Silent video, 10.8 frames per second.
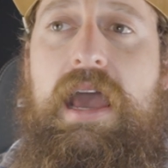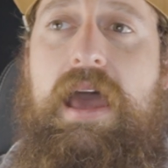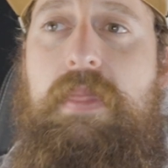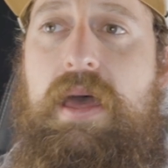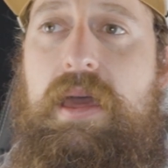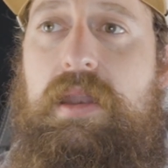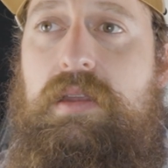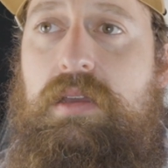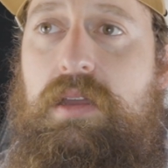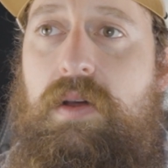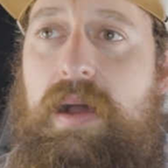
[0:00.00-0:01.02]
And
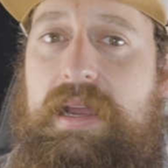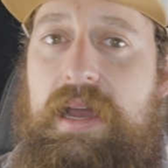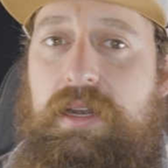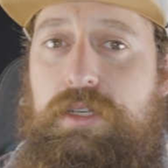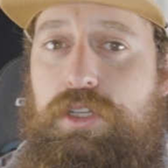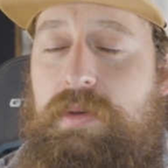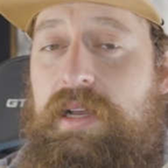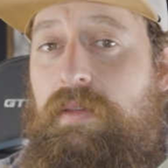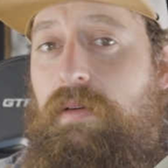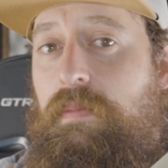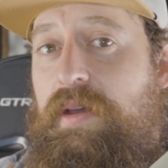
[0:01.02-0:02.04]
then, I kind of swing
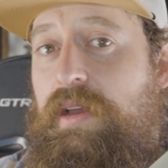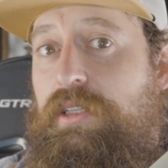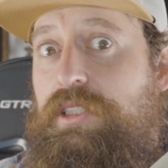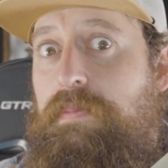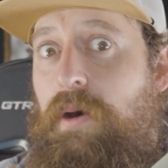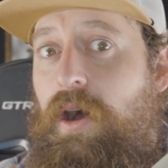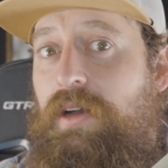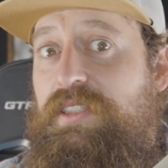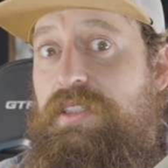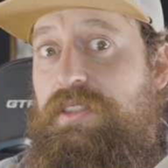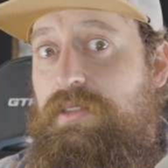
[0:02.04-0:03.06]
a little bit. She
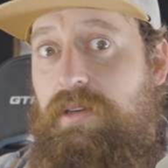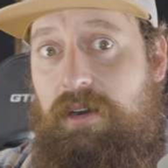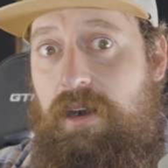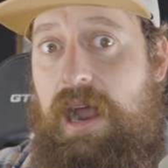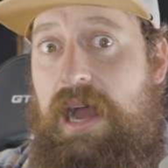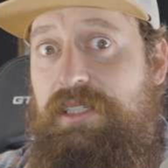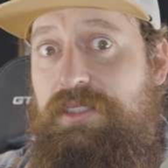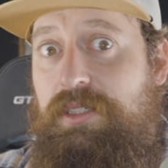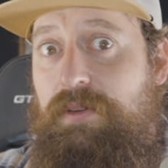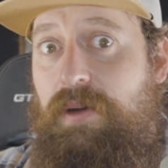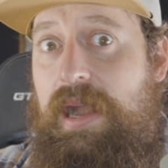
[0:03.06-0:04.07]
pauses. Her eyes
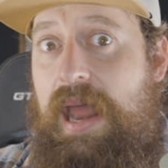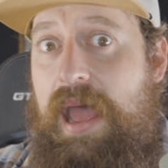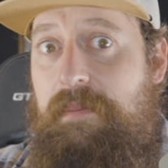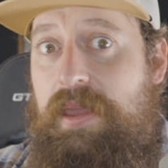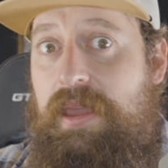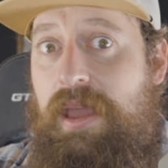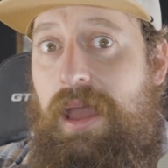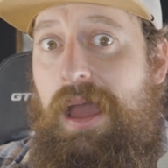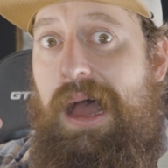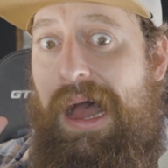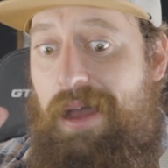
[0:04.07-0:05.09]
look right at me.
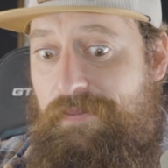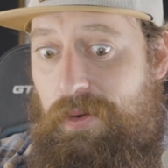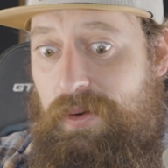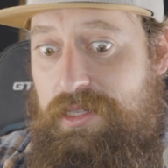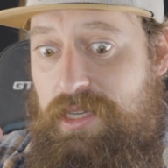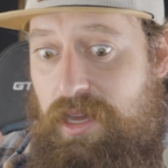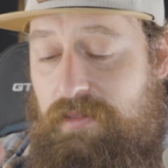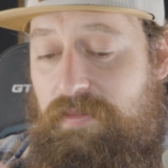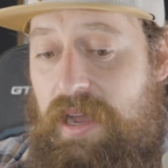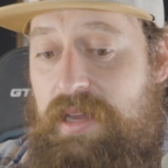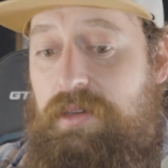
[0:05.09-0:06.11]
I focus on her
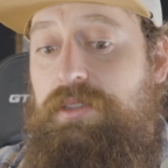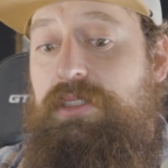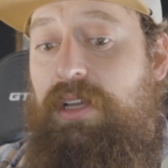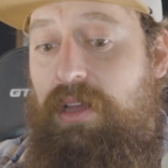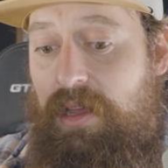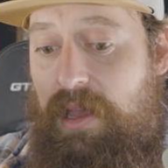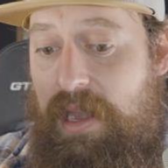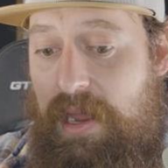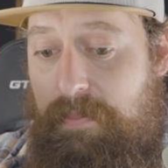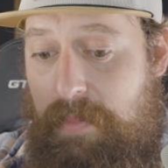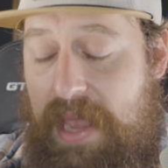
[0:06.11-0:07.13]
vitals, and
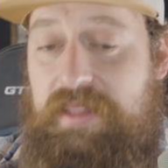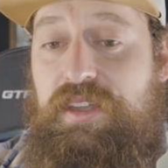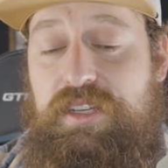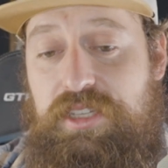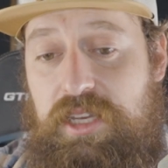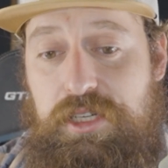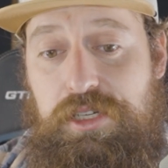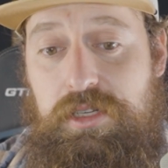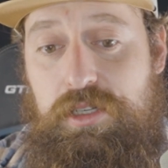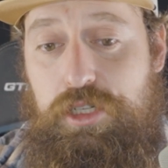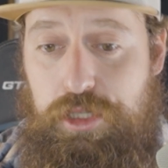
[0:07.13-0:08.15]
I make the
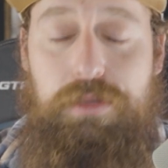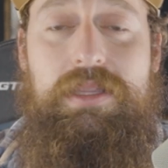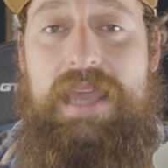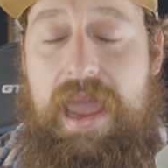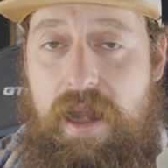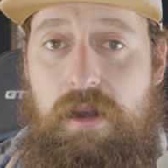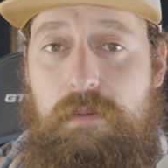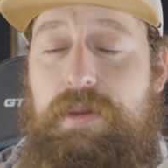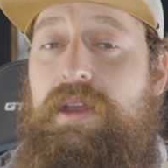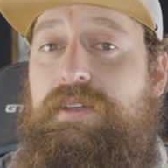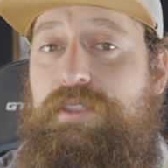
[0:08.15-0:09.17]
decision to shoot the arrow
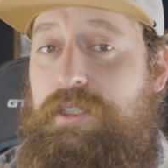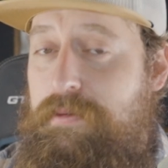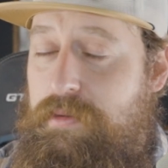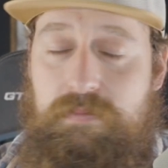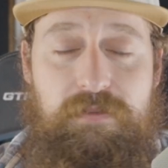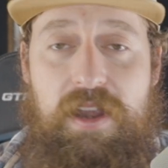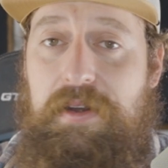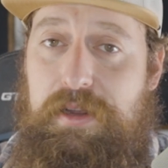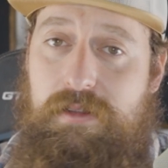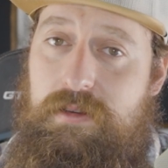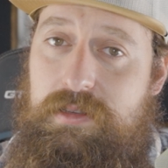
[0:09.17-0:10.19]
because she was
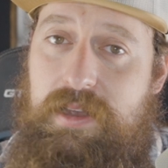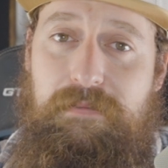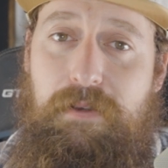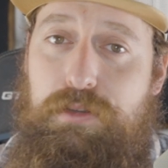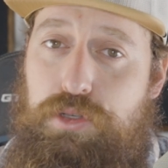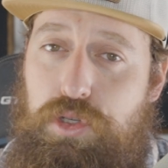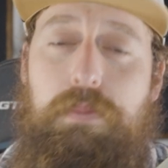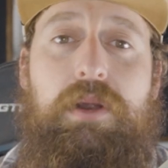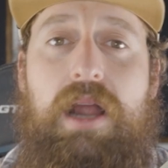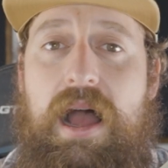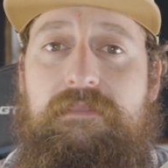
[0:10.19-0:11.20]
very close. I felt
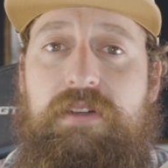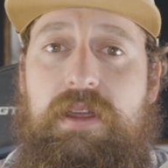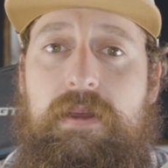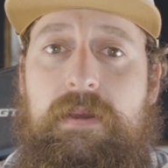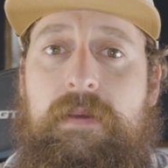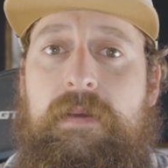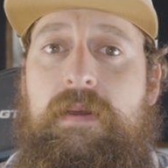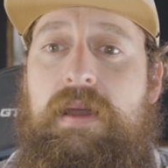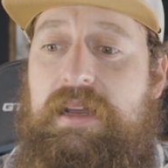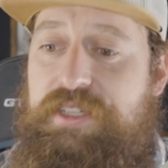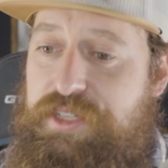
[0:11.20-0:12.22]
super confident.
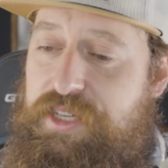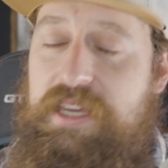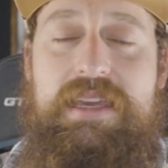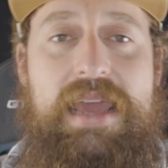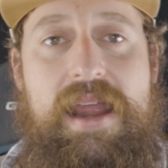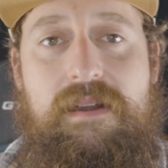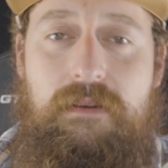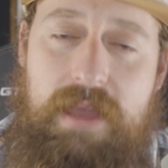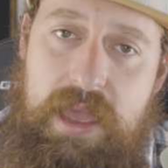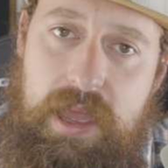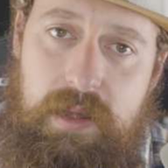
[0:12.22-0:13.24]
I see the
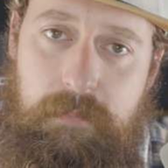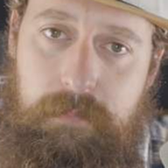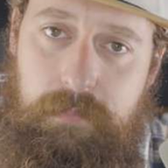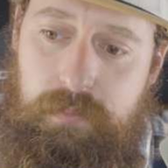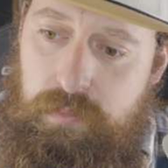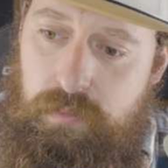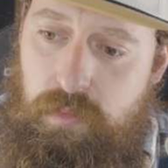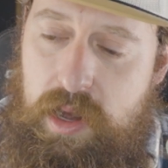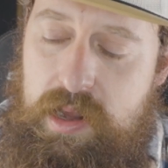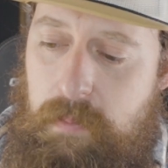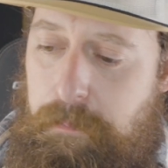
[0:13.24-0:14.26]
arrow hit
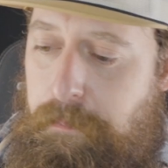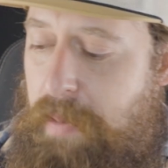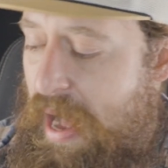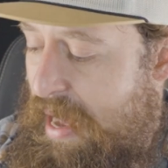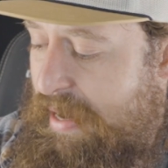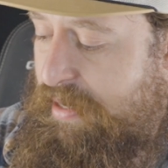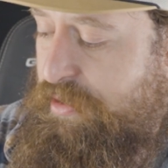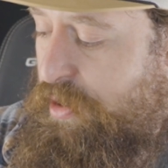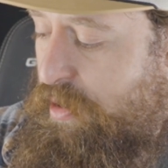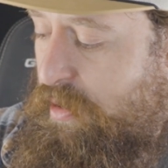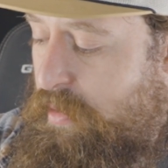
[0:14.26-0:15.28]
right behind
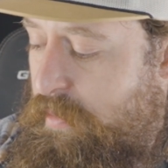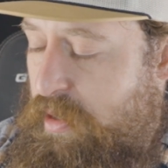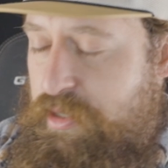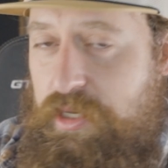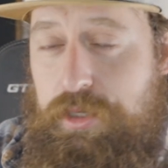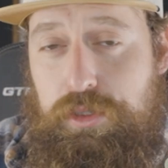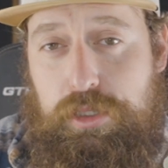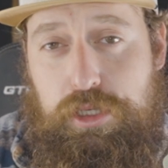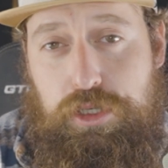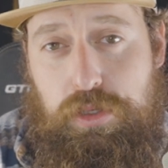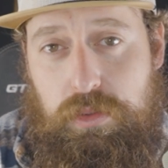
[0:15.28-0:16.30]
her,
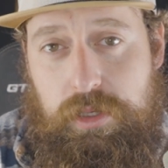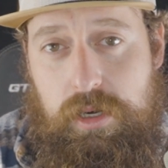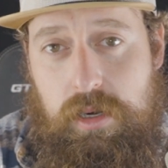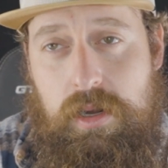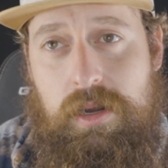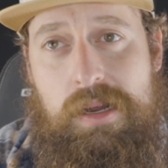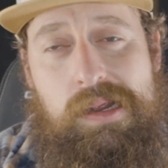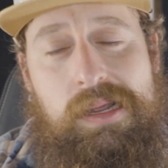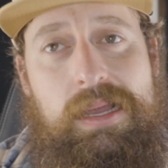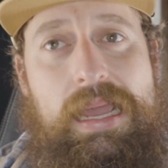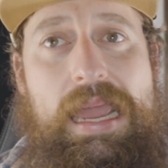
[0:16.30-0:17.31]
essentially, shoulder.
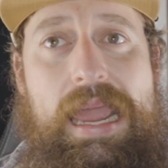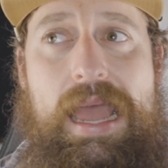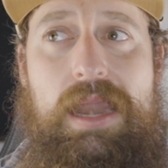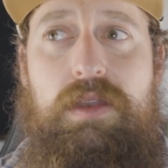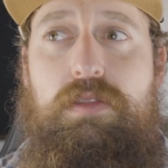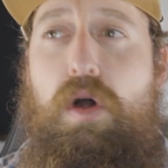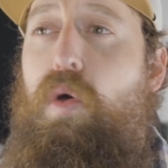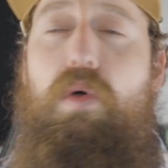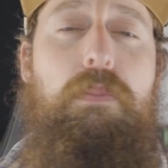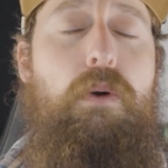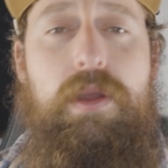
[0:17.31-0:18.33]
And the
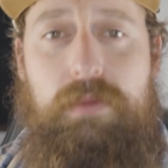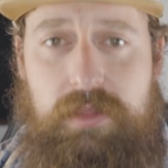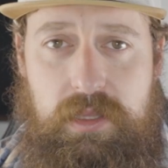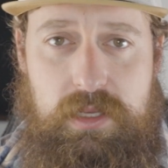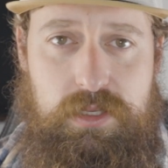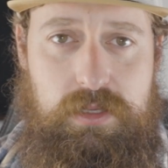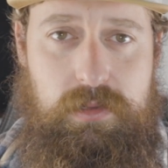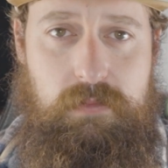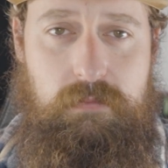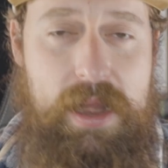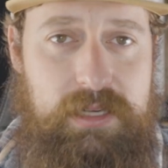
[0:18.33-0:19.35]
whole point with this
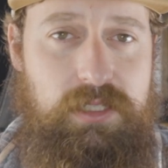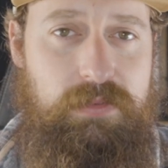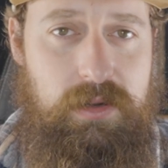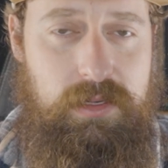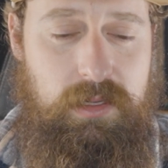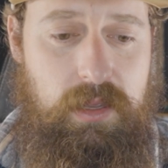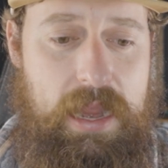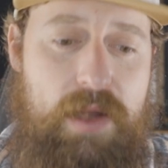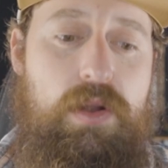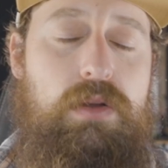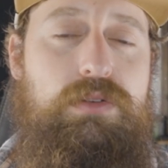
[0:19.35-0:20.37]
Ranch Fairy
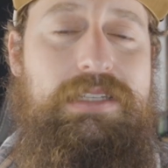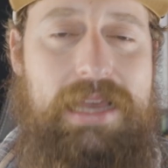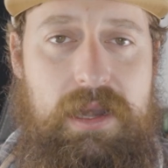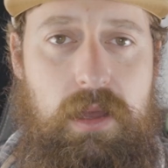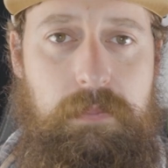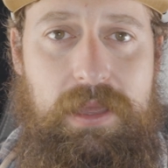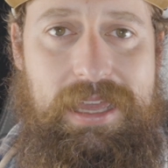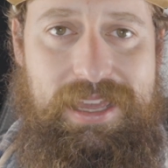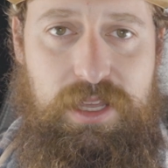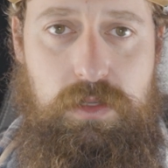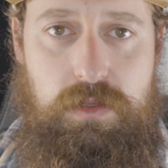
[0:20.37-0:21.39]
arrow setup
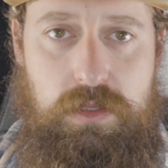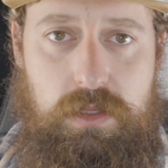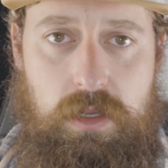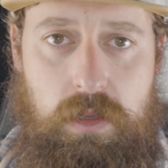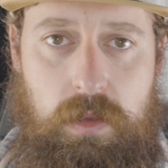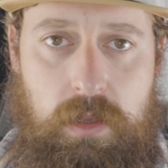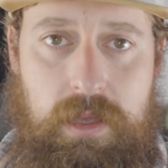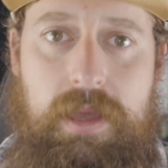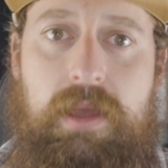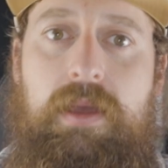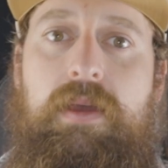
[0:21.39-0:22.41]
is
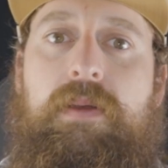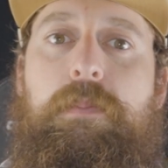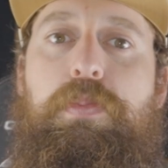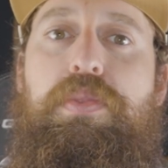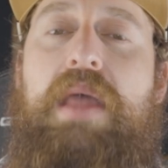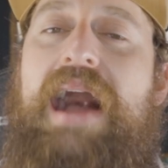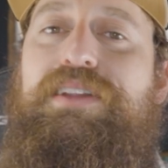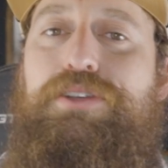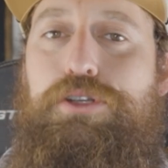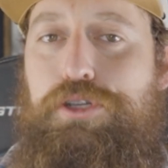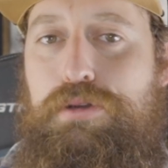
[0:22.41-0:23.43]

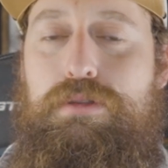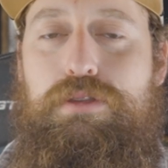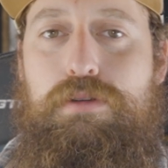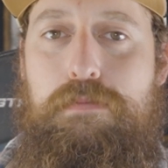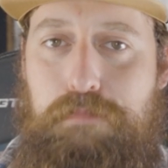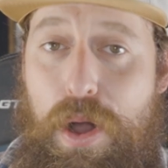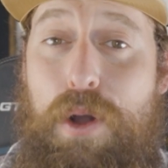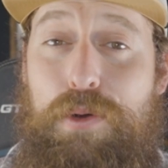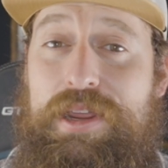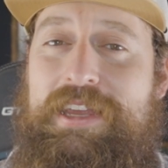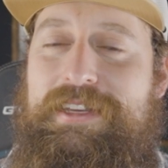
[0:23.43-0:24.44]
not to shoot through
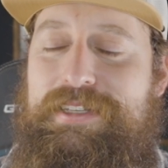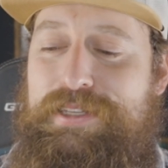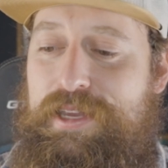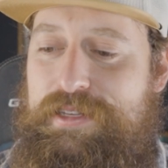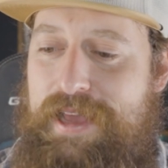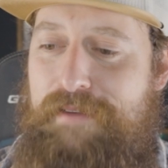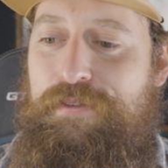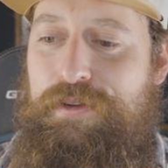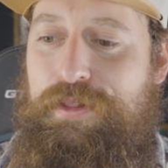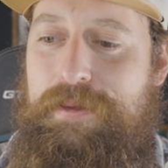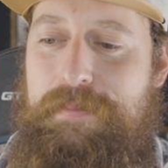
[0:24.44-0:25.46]
bone. He
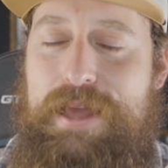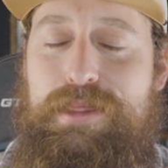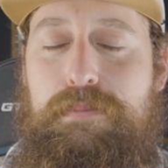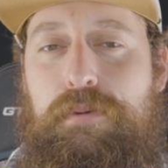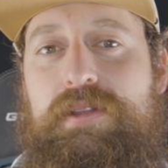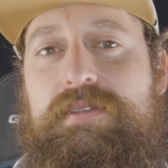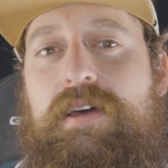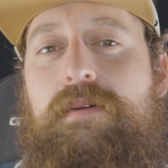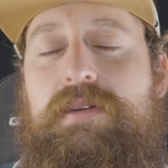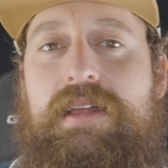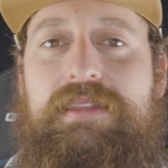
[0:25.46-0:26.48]
definitely made the point to
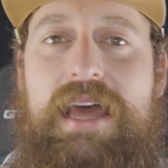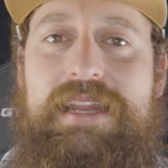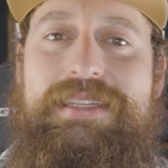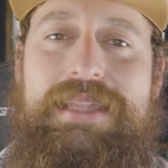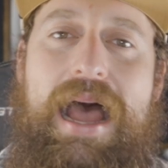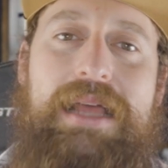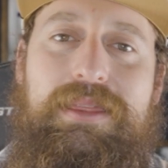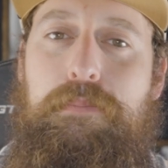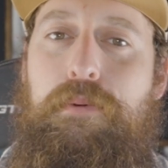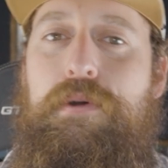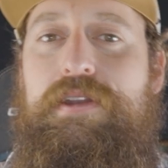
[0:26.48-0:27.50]
tell me that is not
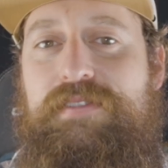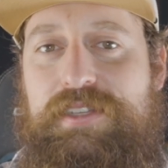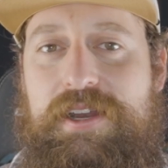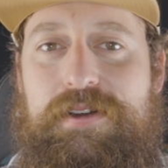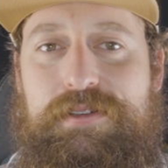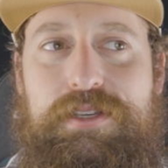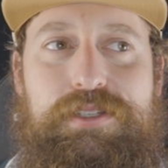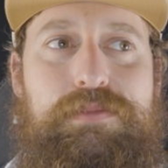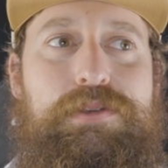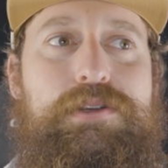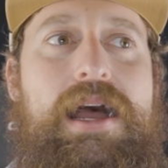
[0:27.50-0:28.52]
the point of his arrow system.